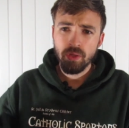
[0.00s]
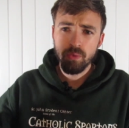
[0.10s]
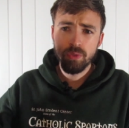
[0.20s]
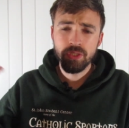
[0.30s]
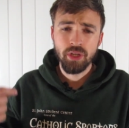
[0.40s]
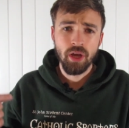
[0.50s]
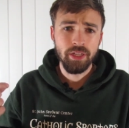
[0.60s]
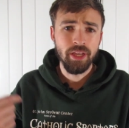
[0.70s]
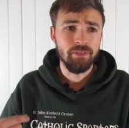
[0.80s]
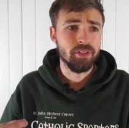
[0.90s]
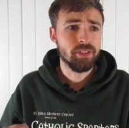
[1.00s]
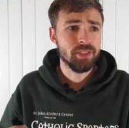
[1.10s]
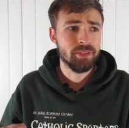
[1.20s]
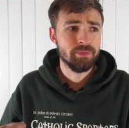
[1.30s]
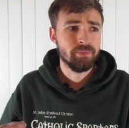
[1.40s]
which God gave us.